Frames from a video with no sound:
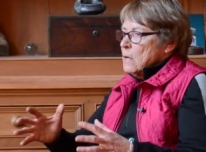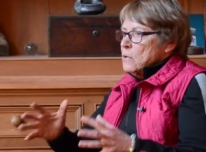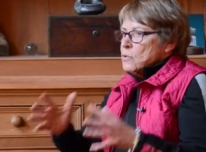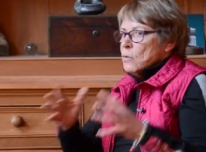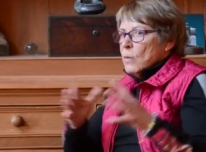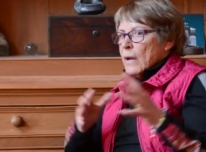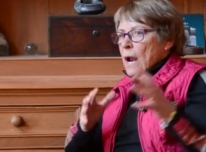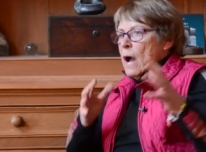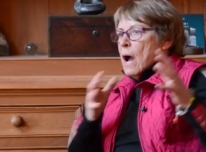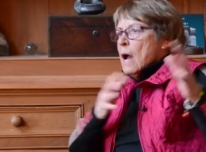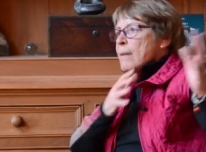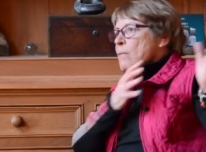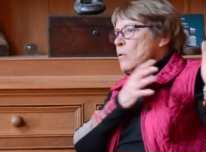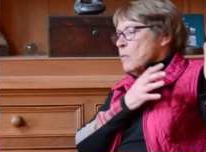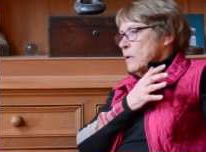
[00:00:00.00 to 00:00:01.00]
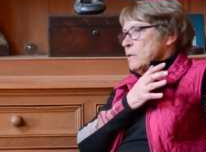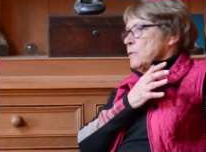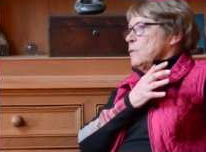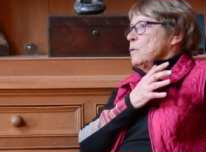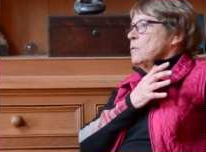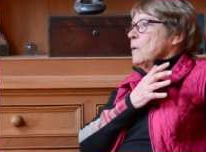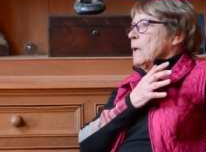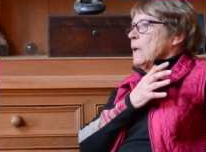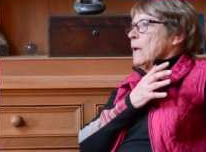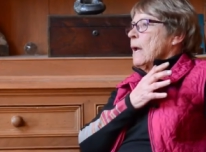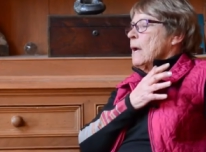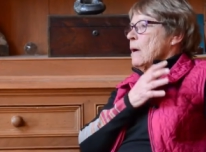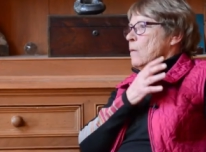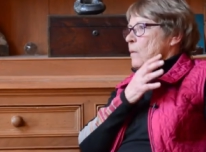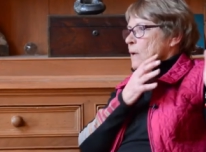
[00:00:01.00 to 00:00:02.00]
So, what I'm always doing
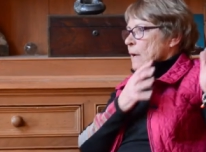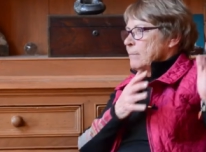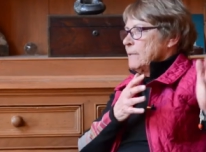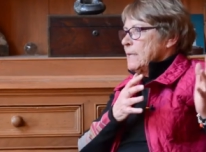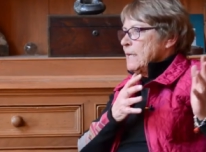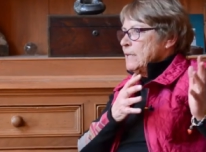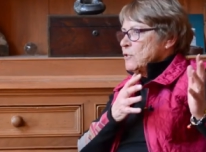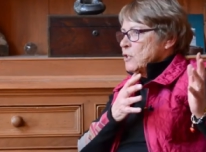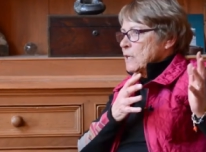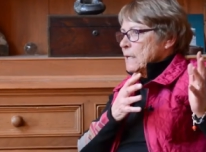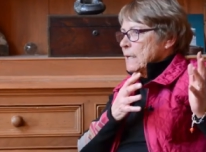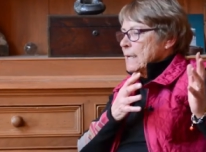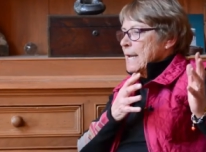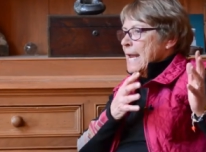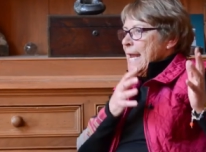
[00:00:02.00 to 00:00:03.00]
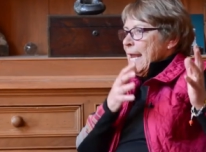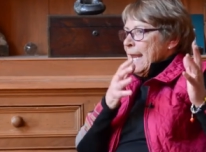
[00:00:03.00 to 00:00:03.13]
out when I'm teaching